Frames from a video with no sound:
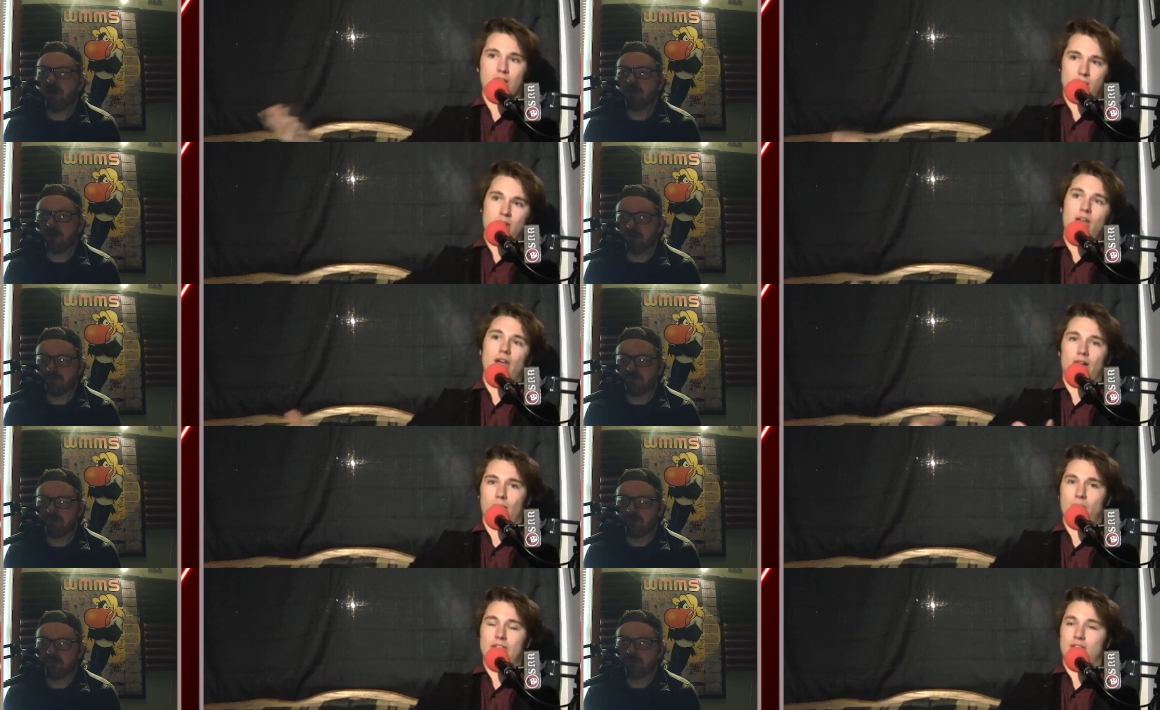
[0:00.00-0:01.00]
Speaker 1: Okay. Uh,
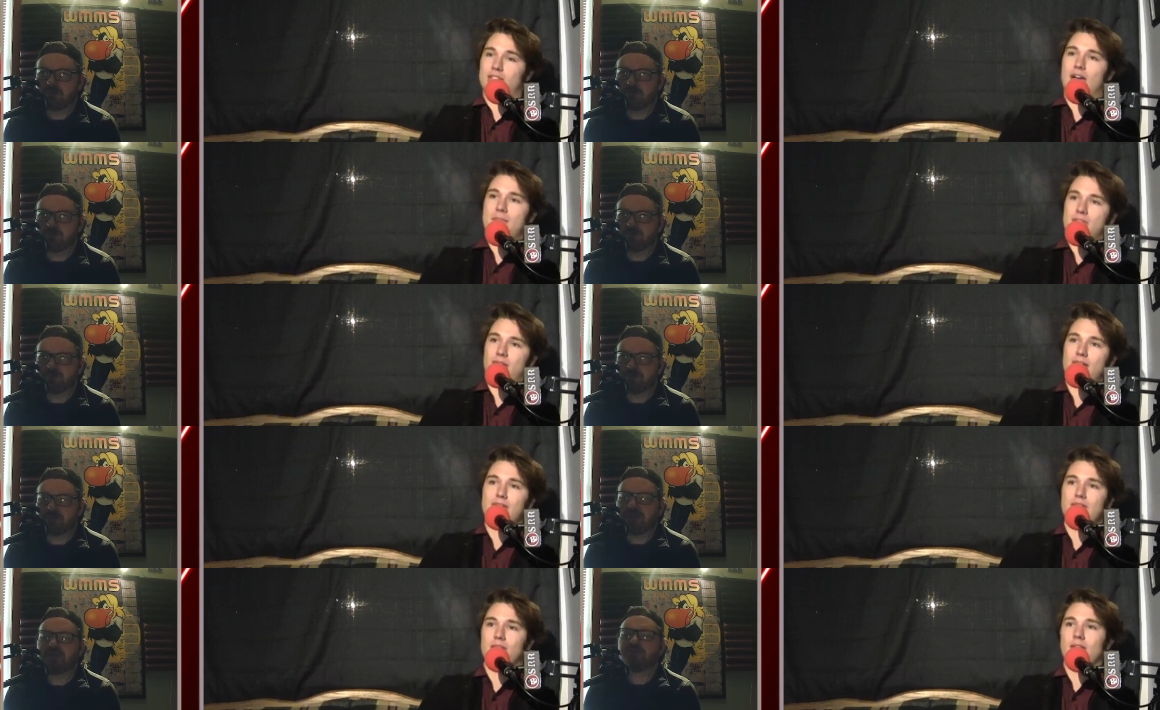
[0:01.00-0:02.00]
we took the time
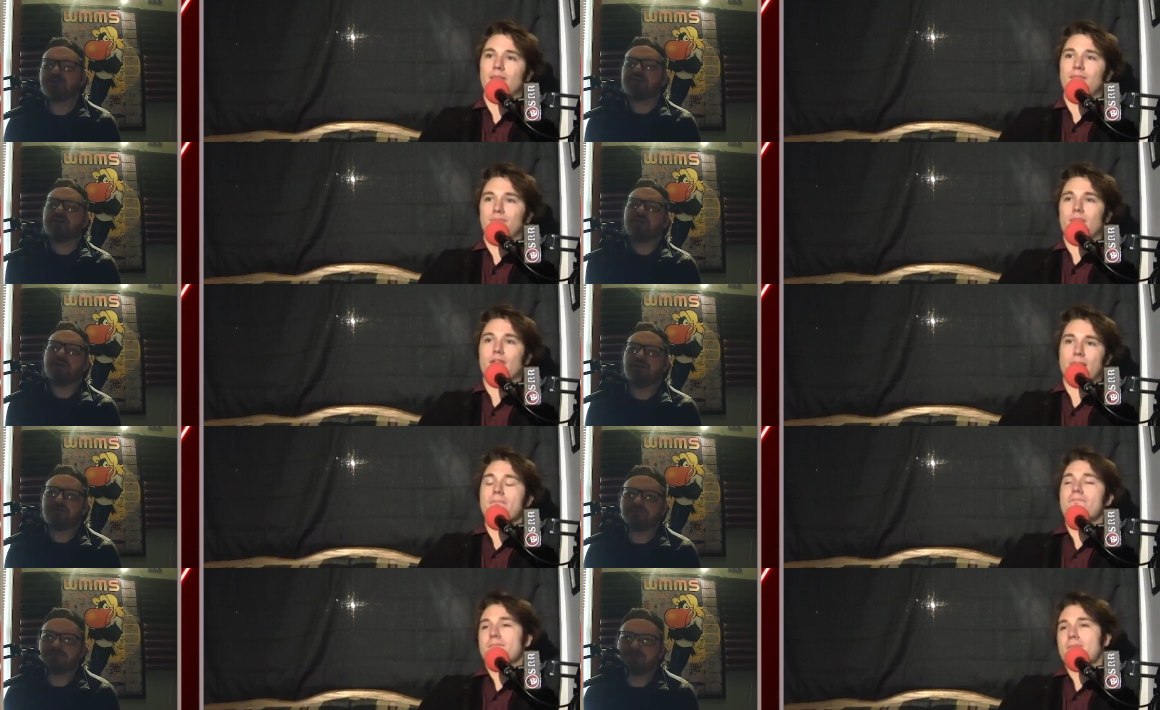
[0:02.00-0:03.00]
slot. Interesting. Okay. Yeah.
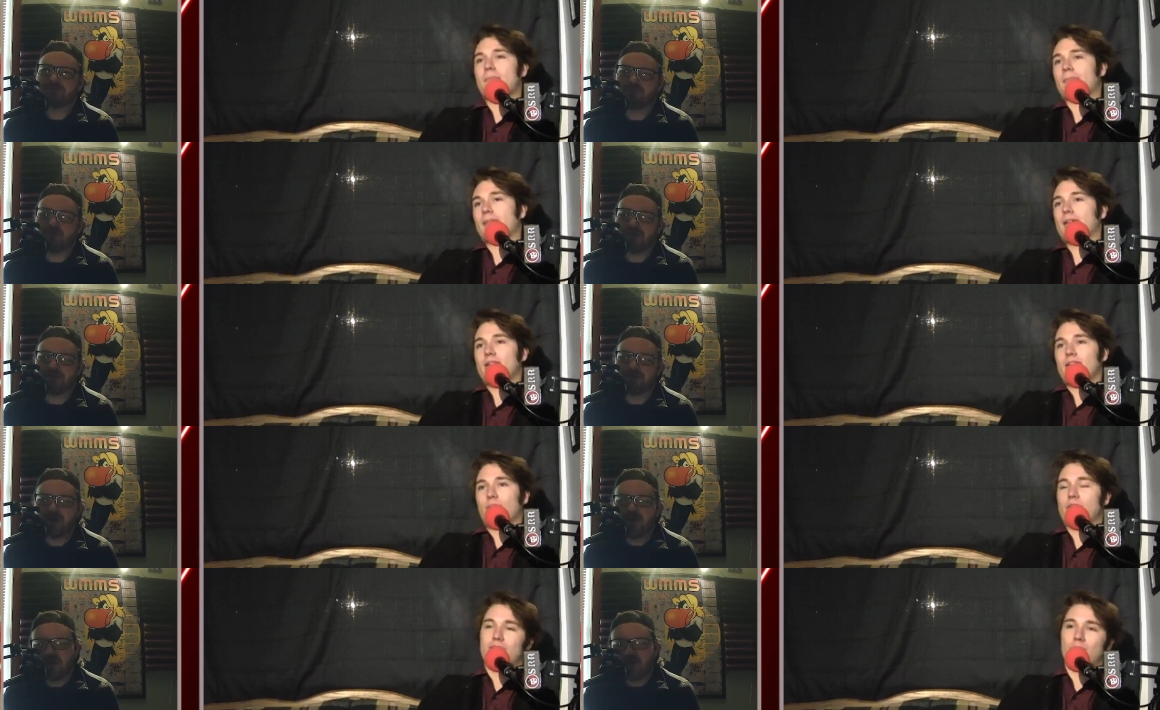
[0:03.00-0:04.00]
Wow. Which